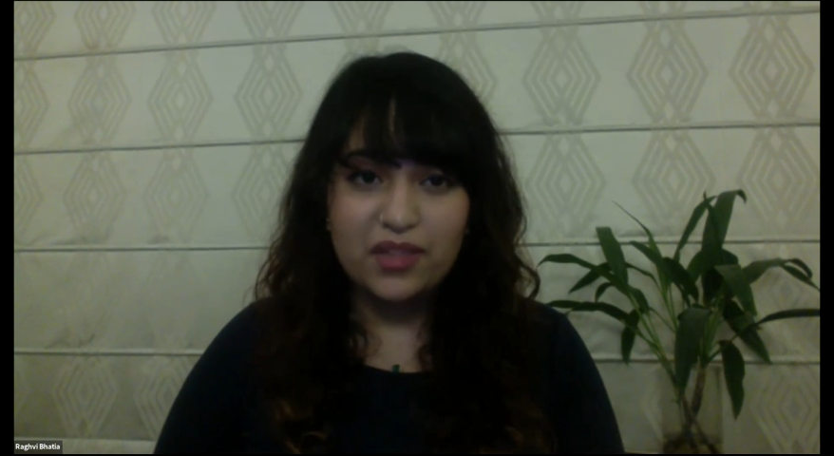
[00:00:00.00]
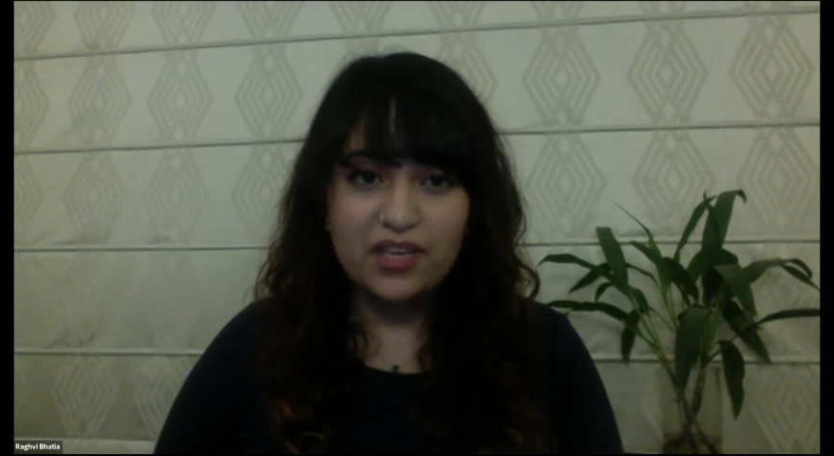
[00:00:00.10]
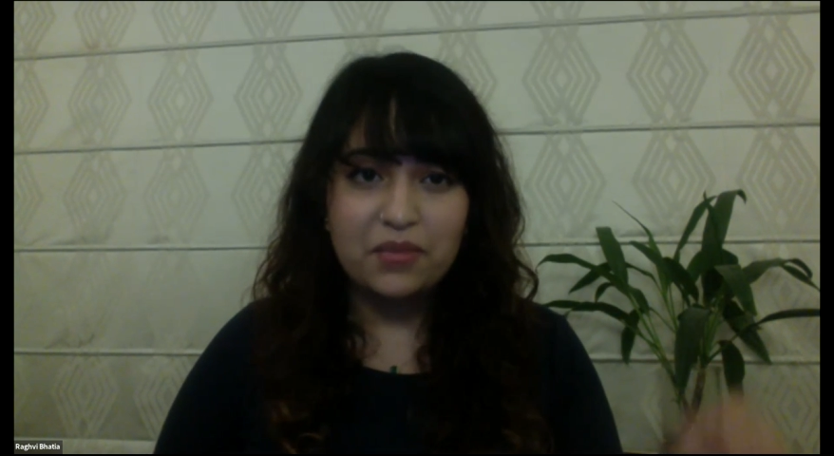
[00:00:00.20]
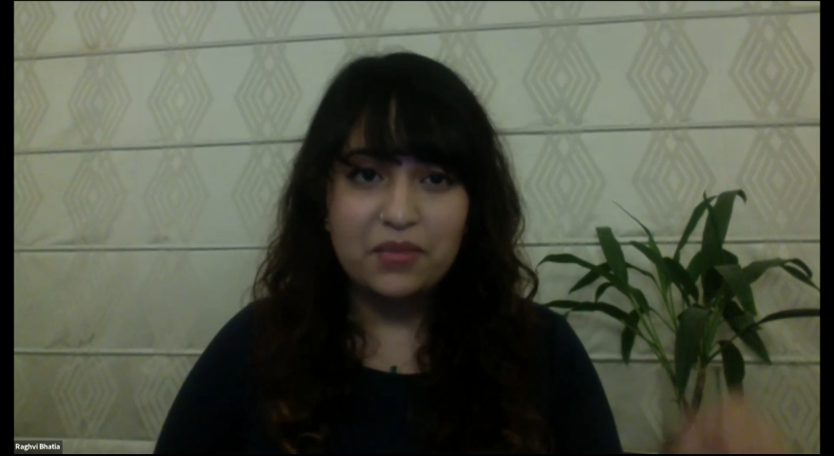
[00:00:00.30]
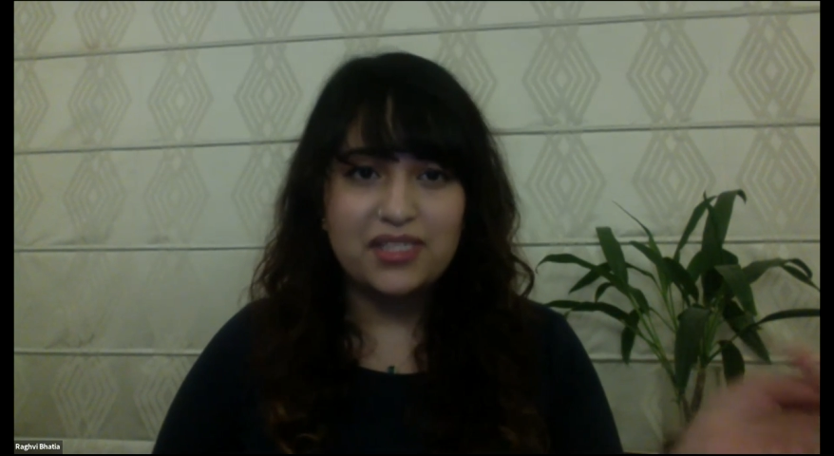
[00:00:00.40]

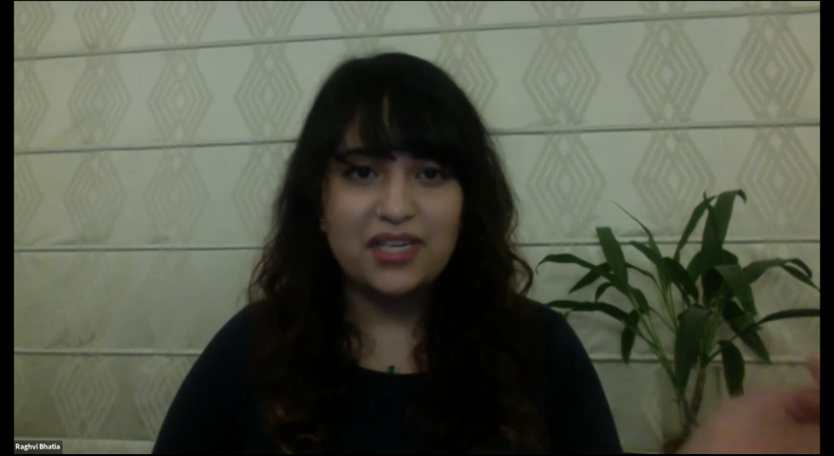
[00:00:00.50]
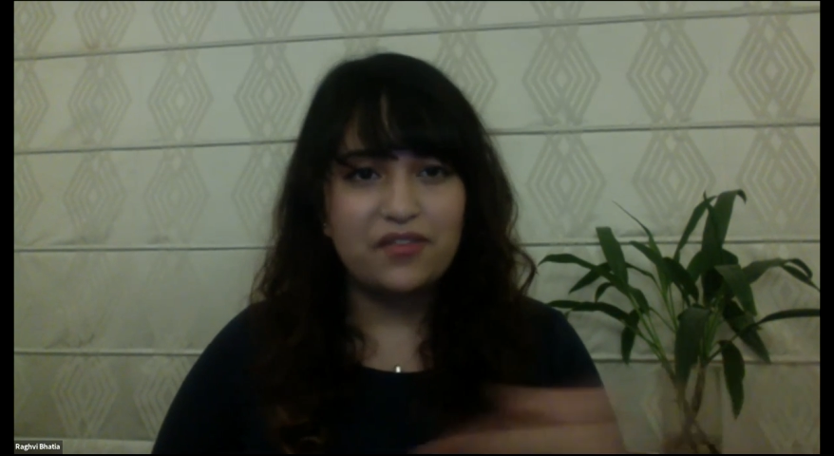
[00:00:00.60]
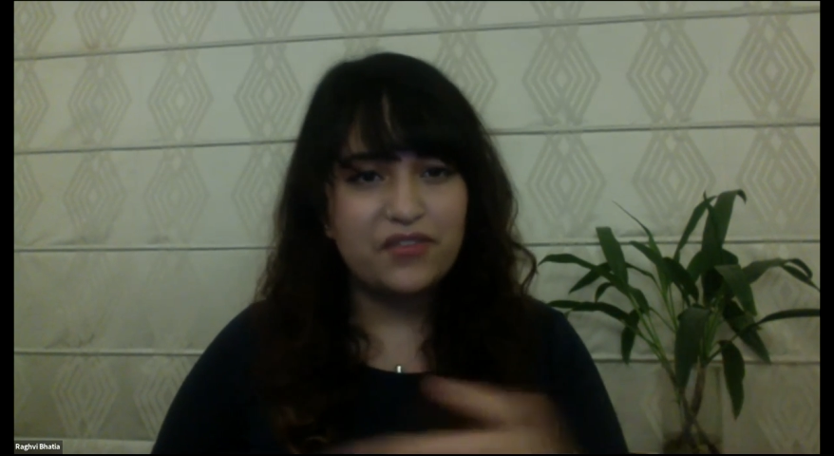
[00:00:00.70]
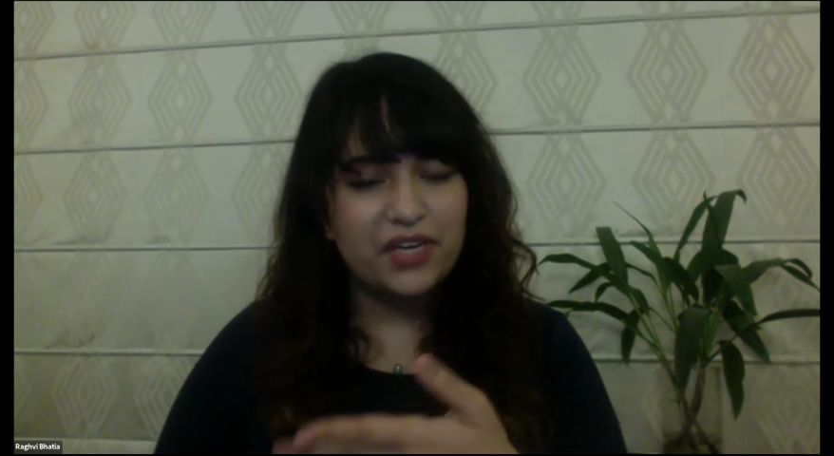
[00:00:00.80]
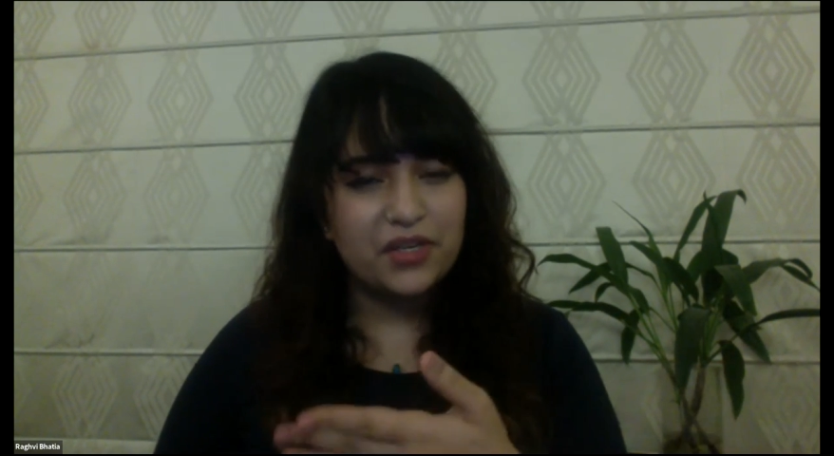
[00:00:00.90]
them instead
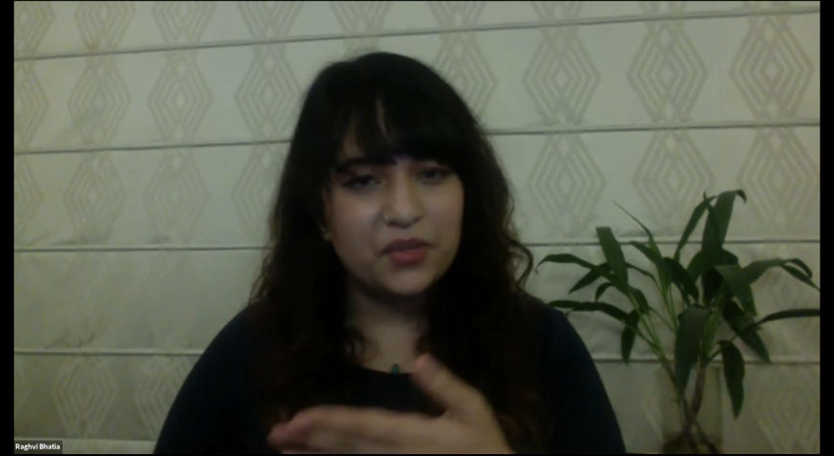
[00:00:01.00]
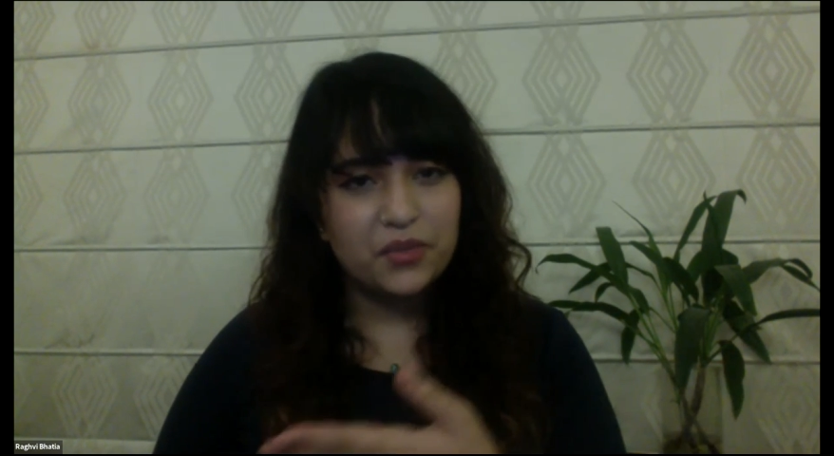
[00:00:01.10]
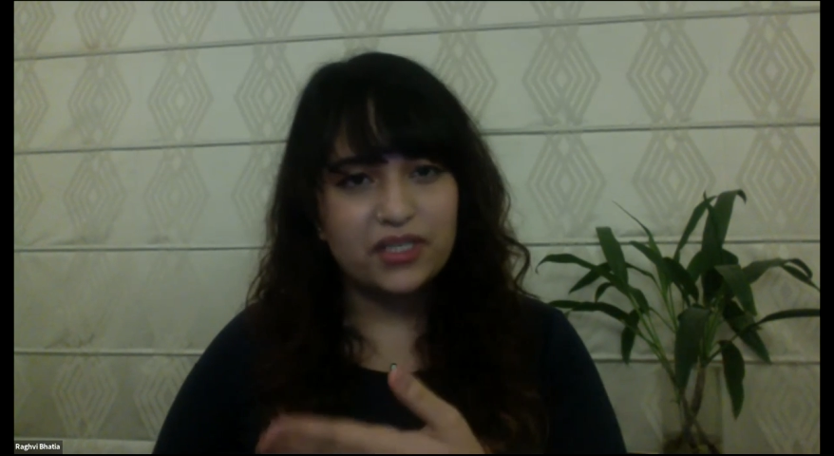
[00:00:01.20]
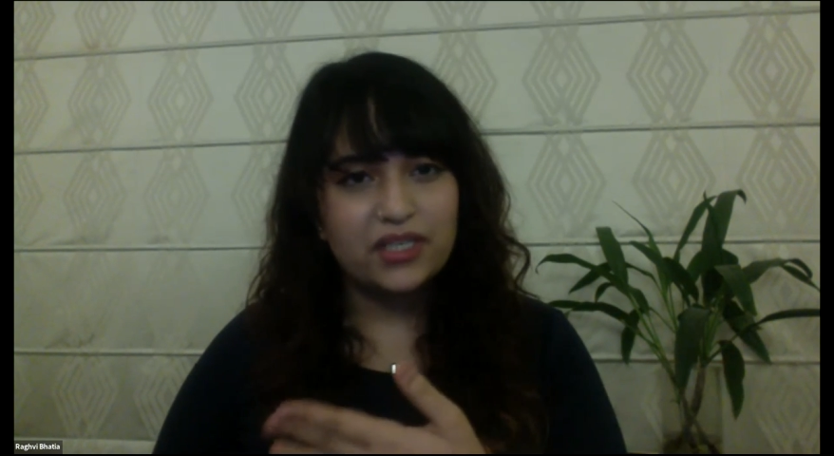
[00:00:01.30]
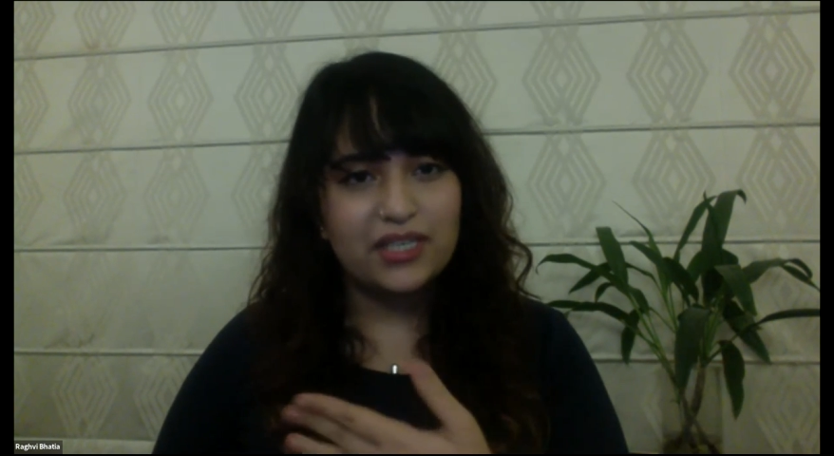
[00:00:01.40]
of trying to
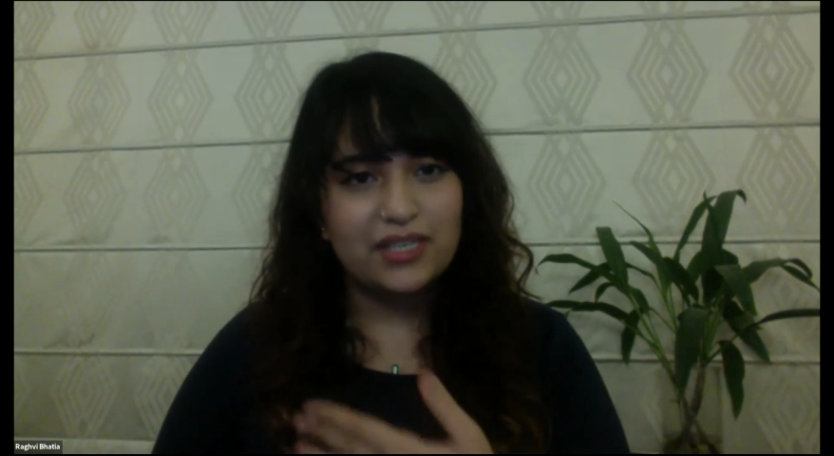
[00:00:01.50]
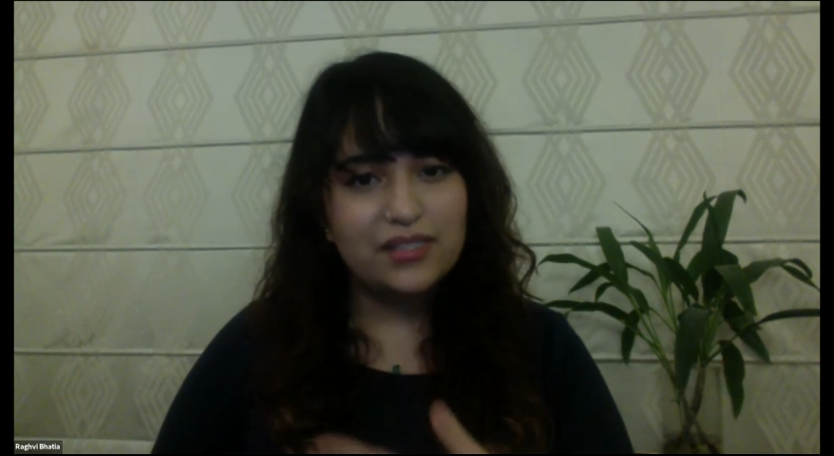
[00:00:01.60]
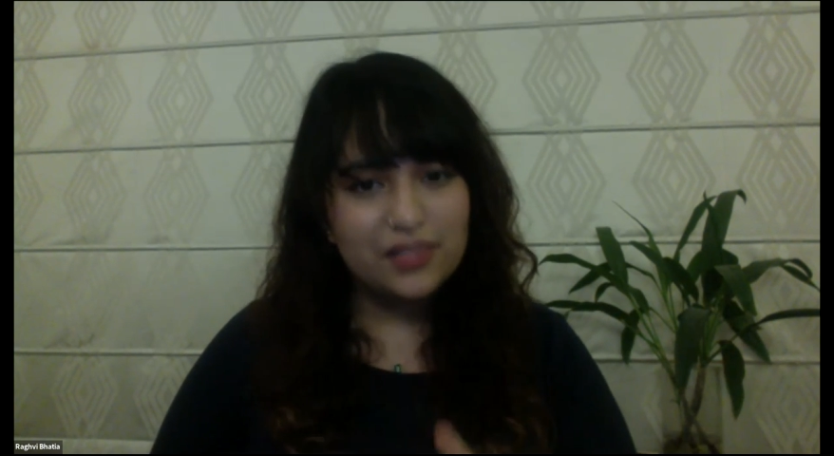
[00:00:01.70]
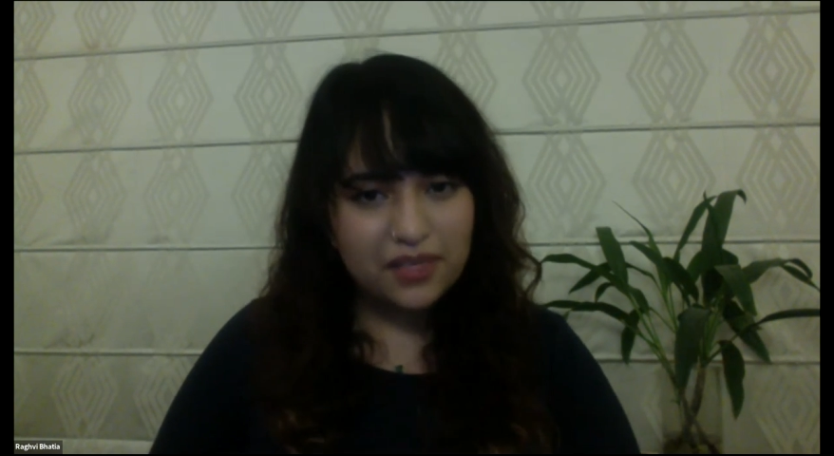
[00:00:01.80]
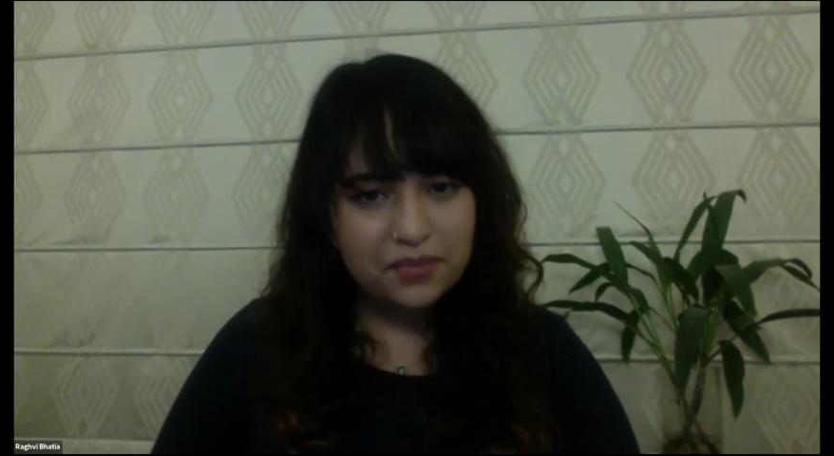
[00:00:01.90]
work
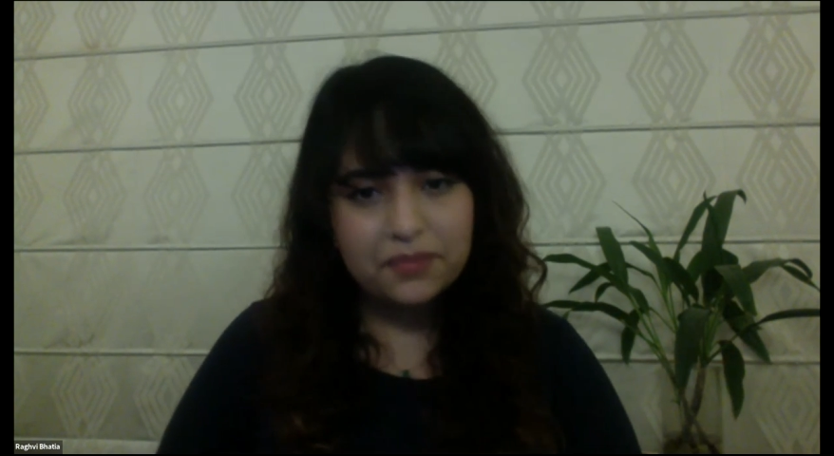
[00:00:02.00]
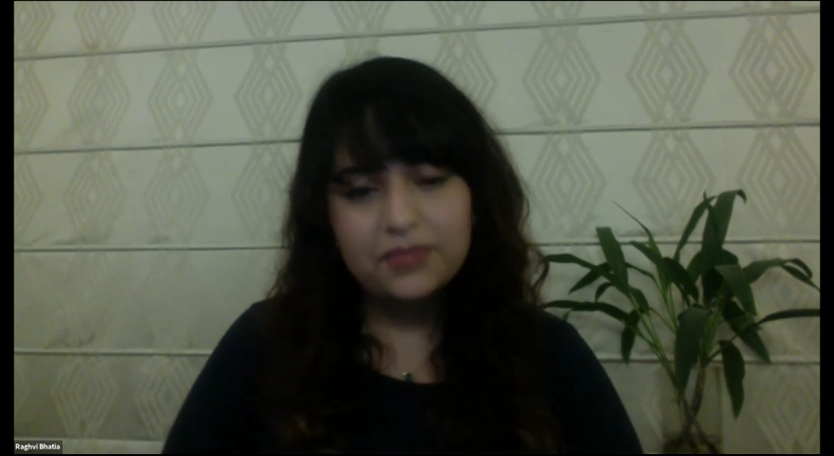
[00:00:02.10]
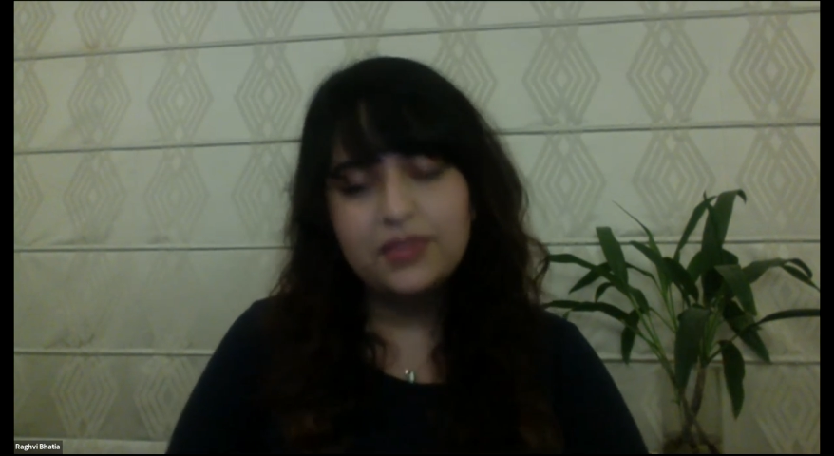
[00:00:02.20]
against them.